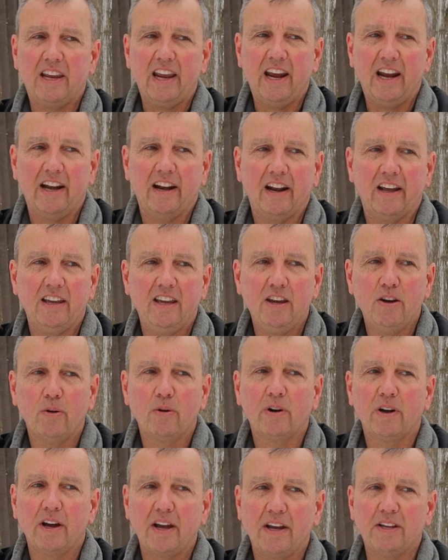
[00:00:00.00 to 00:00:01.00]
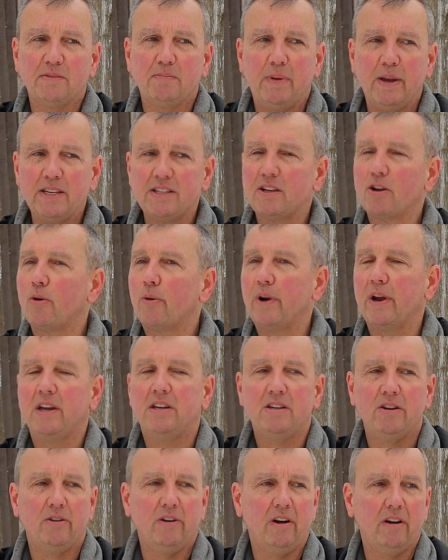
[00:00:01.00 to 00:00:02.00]
in Canada he organized basic
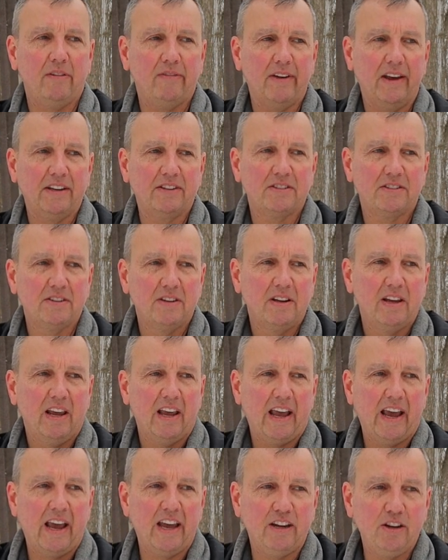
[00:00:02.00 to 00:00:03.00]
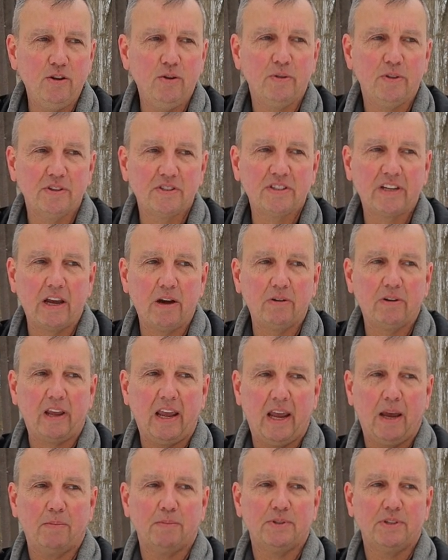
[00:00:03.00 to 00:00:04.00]
orienteering events at youth and scout
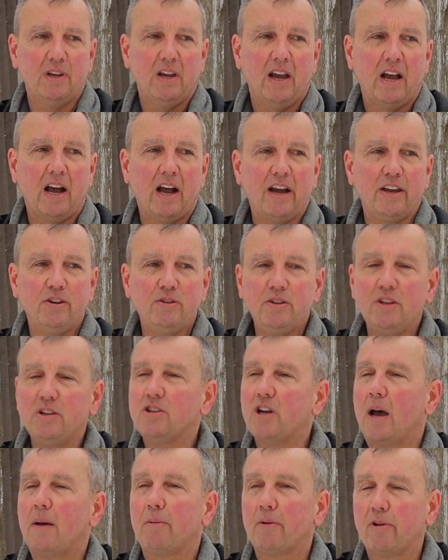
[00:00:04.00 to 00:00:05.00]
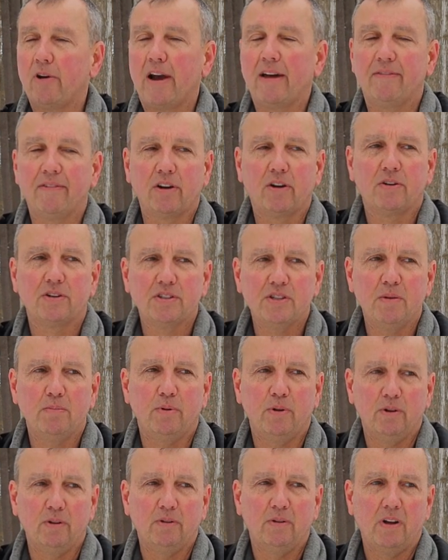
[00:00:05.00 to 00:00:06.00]
camps uh, using topographic or
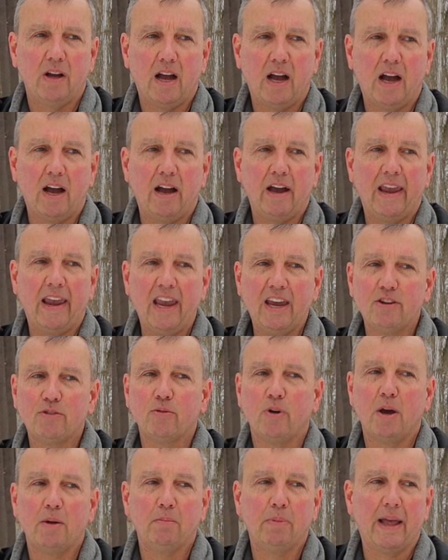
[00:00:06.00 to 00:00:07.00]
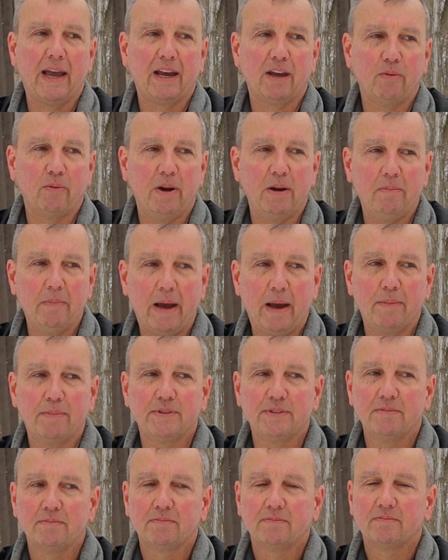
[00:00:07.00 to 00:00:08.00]
simple uh, hand-drawn black and white
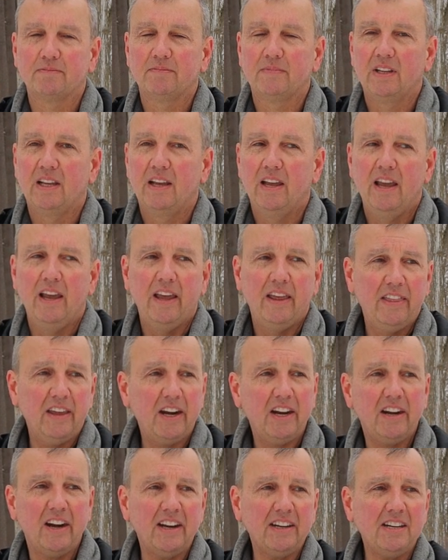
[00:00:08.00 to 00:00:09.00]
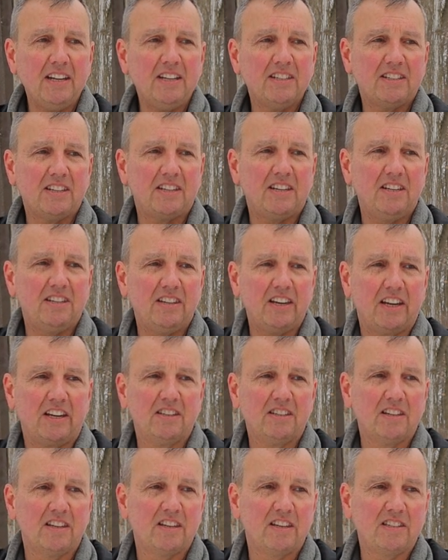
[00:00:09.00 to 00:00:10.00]
maps. Then in nineteen
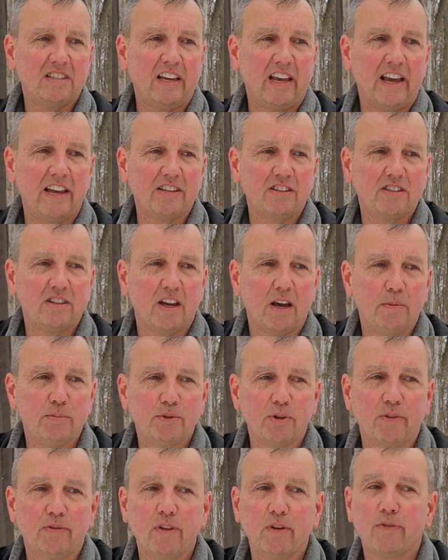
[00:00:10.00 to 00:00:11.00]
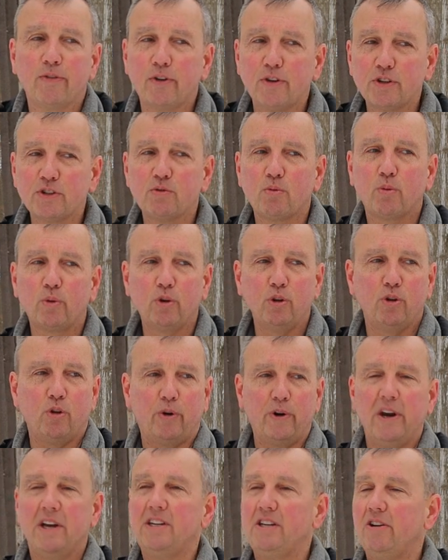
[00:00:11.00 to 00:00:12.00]
sixty-six, Sass observed the first World
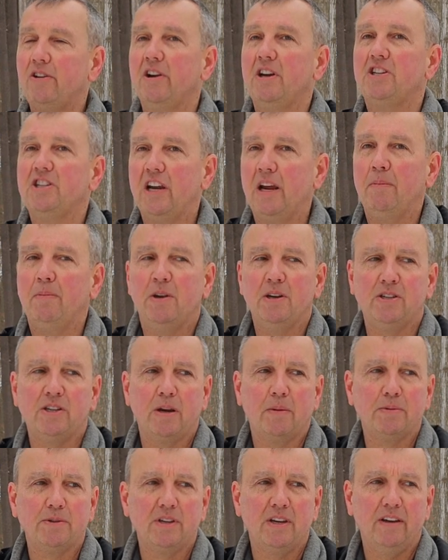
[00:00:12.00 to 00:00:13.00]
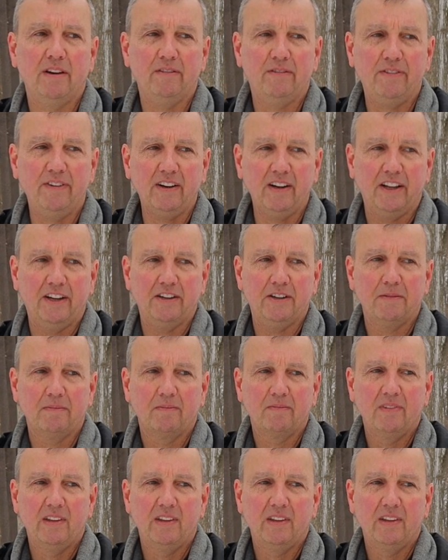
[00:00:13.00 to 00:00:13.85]
Orienteering Championships in Finland,